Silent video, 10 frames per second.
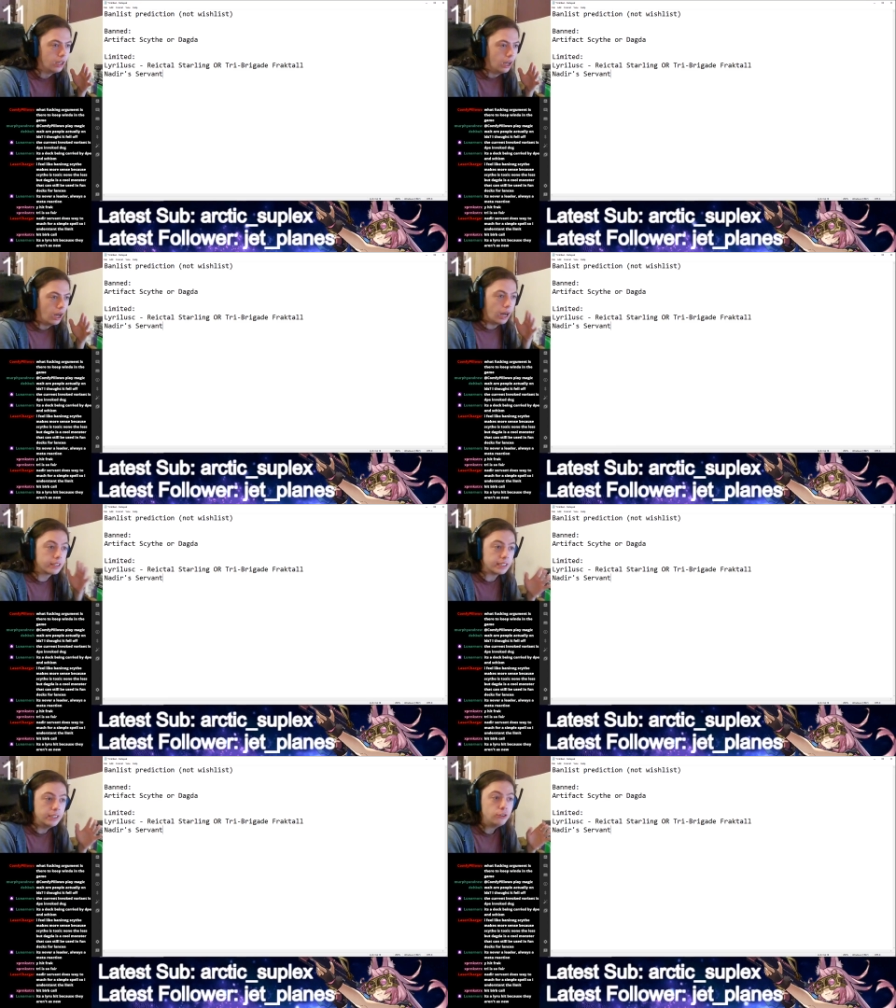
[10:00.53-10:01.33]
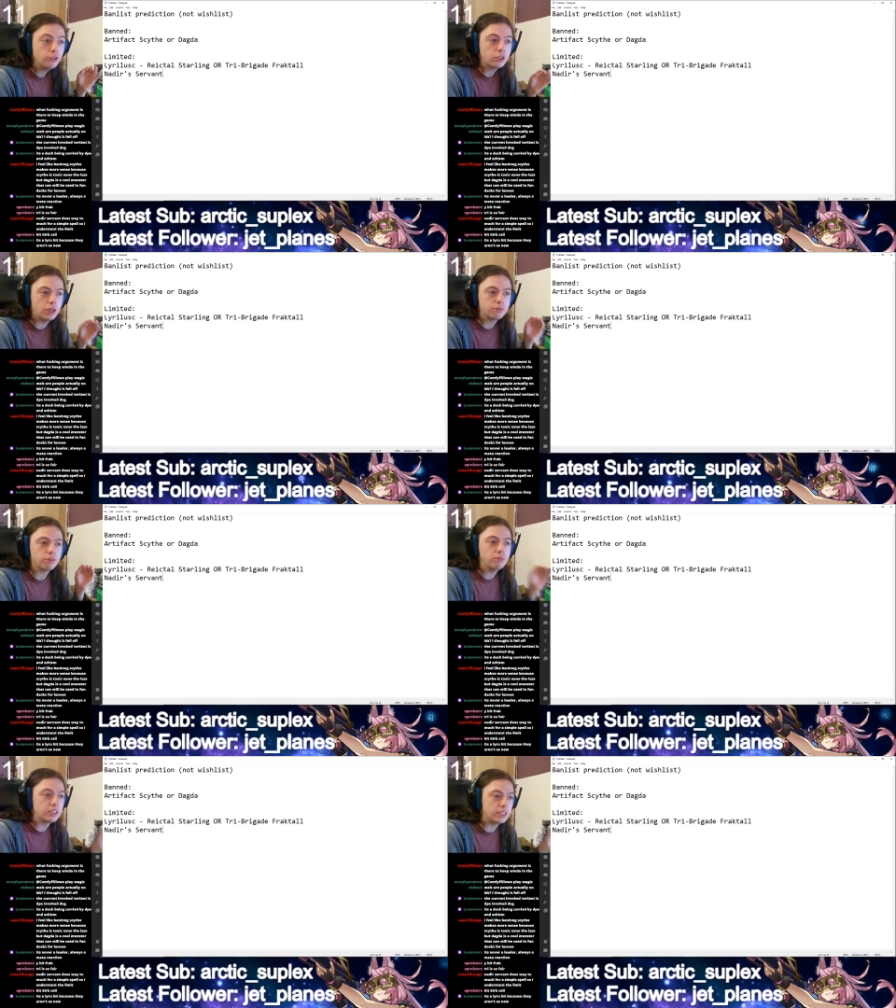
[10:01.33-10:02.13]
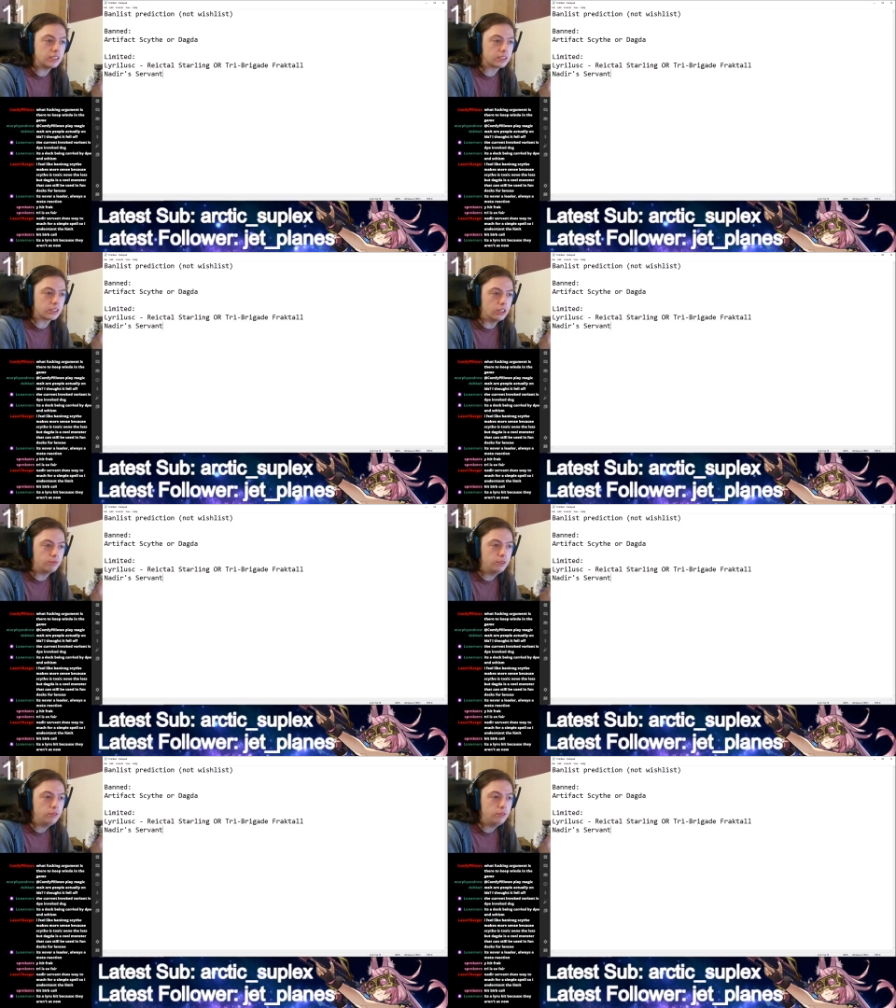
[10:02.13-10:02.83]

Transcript: The issue comes from Nadir Servant,